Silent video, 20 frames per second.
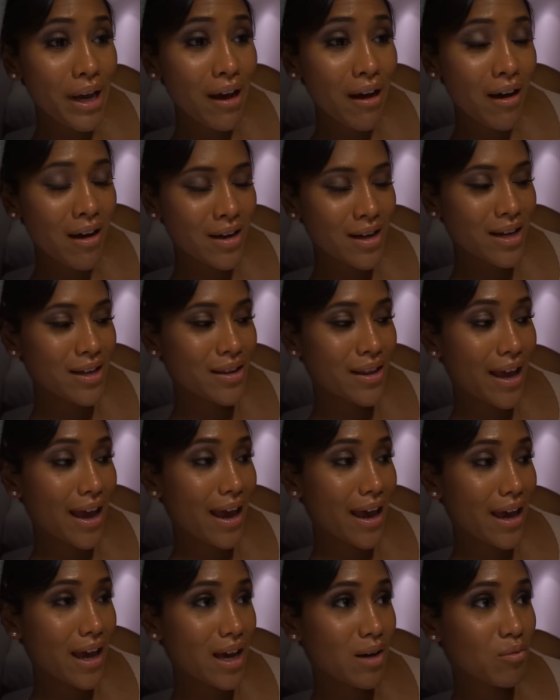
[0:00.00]
got in
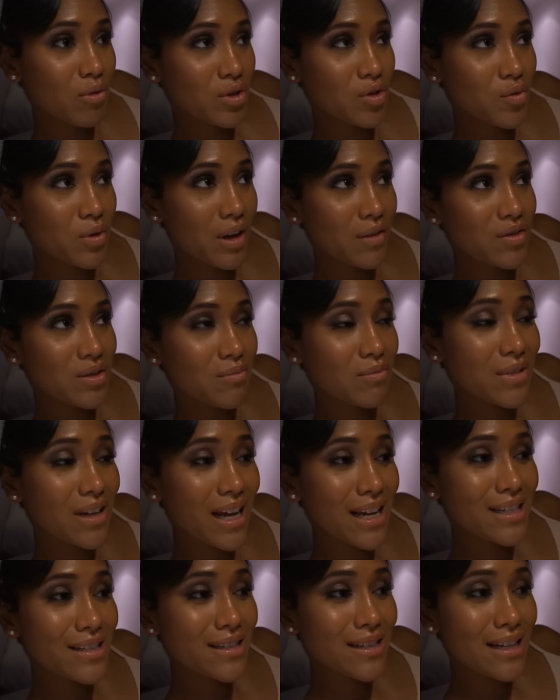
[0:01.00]
the AM once we have some
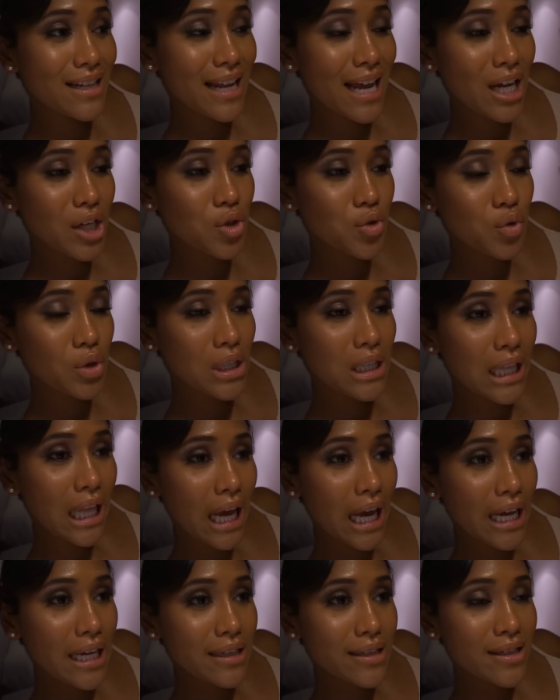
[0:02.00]
nice natural
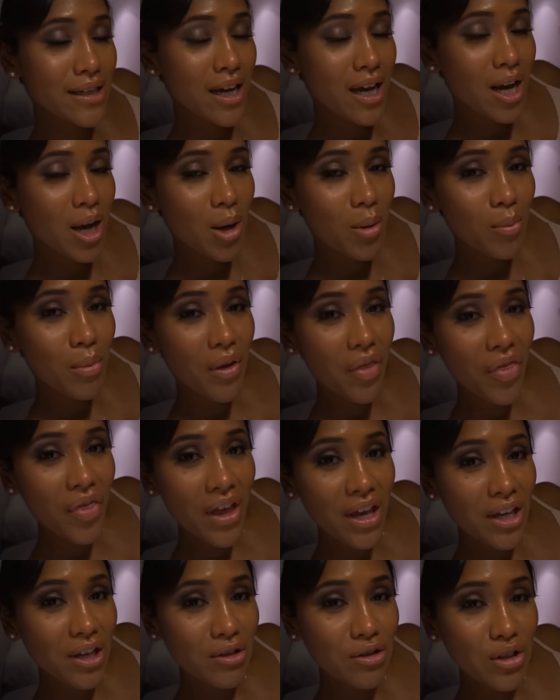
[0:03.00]
light. But
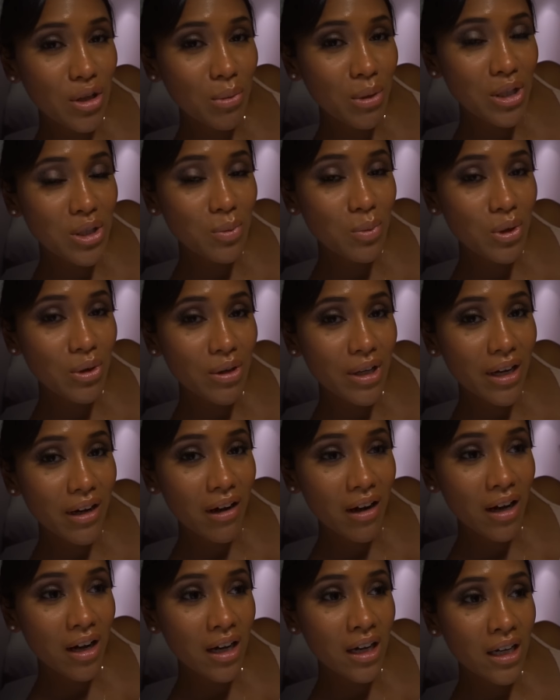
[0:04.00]
thank you so much,
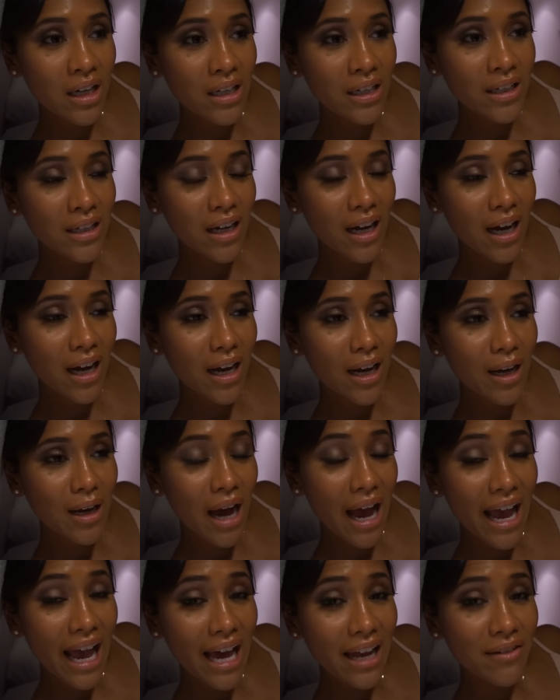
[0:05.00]
BeautyCon.
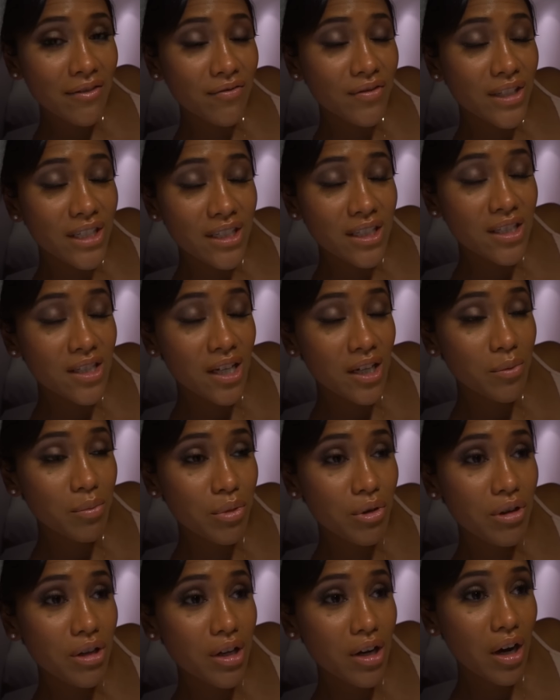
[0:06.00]
I hadn't been done
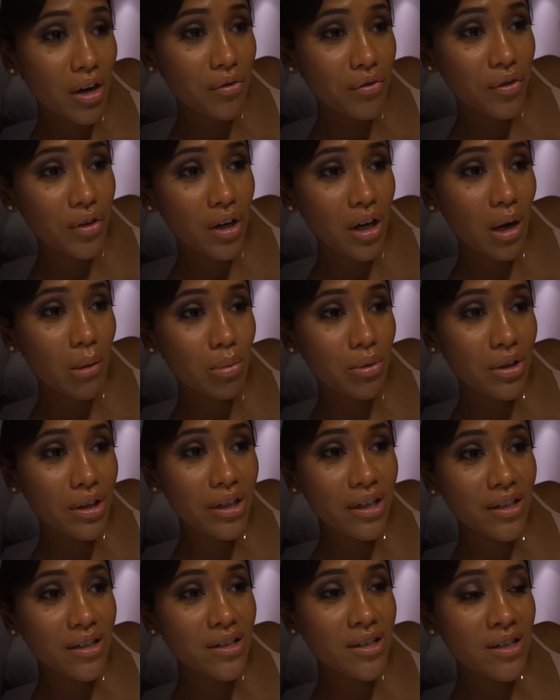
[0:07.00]
BeautyCon for a couple
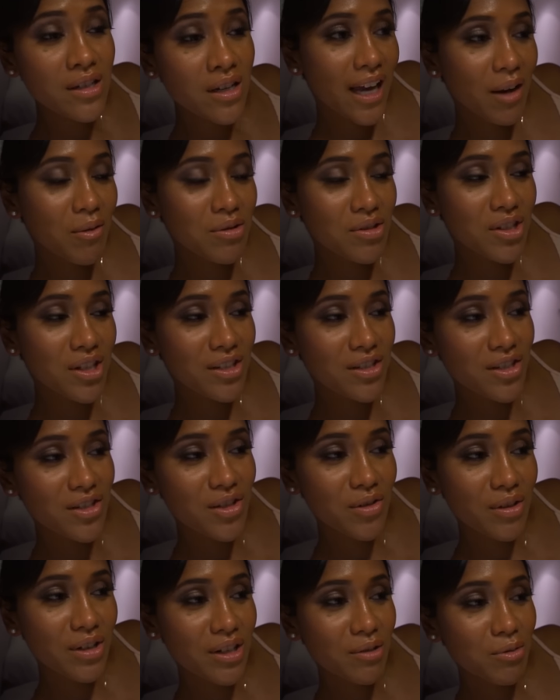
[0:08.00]
years. It was good to
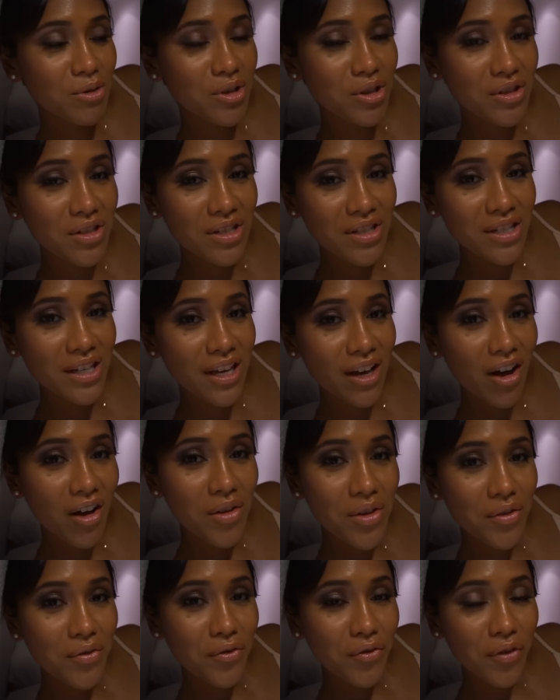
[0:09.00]
do it. It was good to see
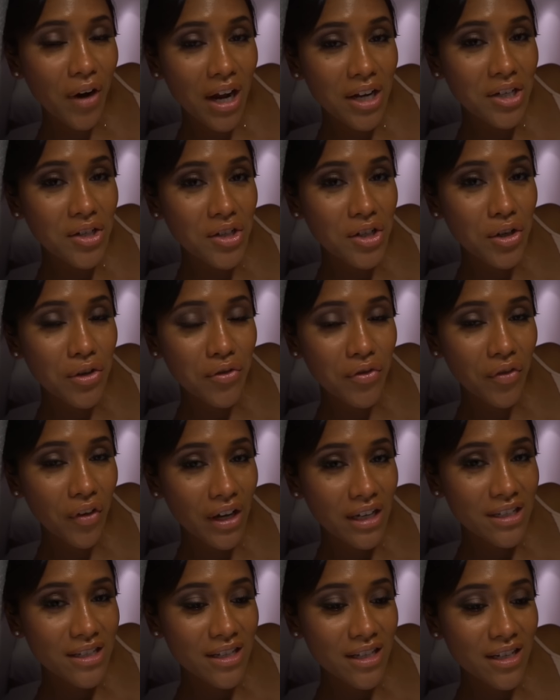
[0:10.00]
all the fresh new
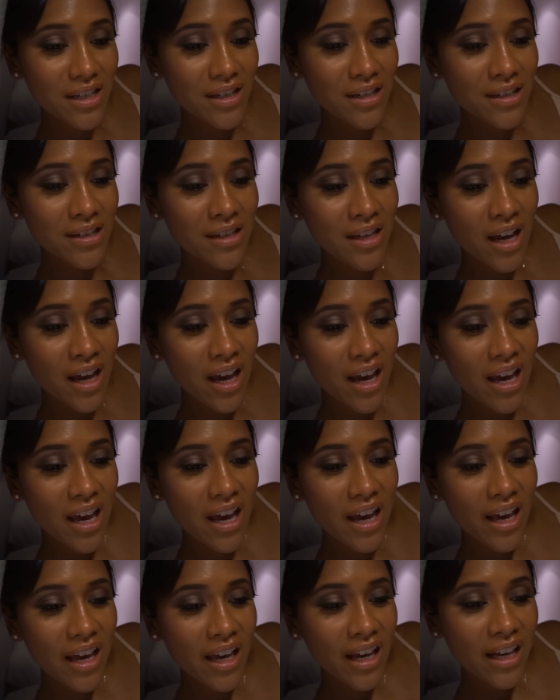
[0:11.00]
faces
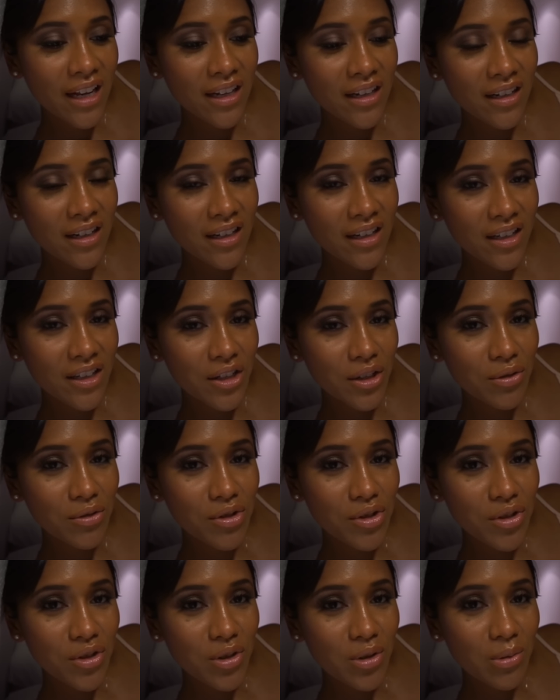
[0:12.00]
in
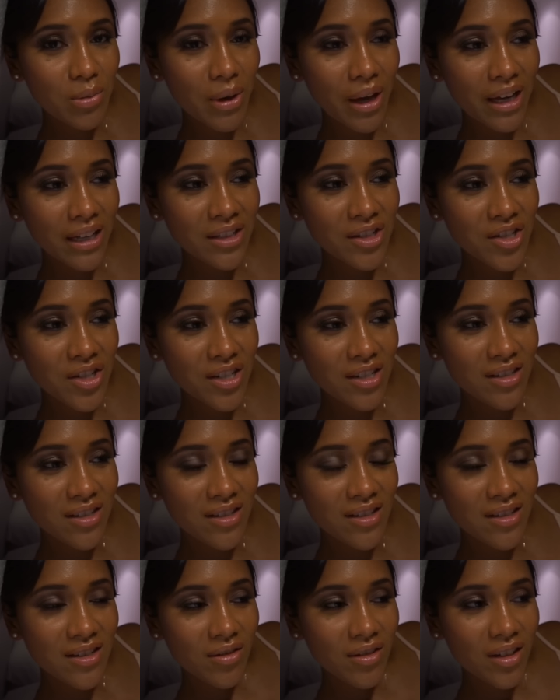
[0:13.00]
YouTube and
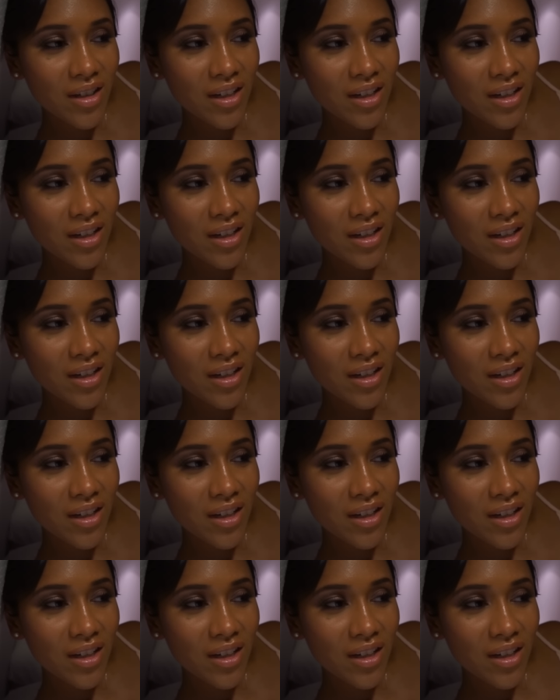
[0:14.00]
just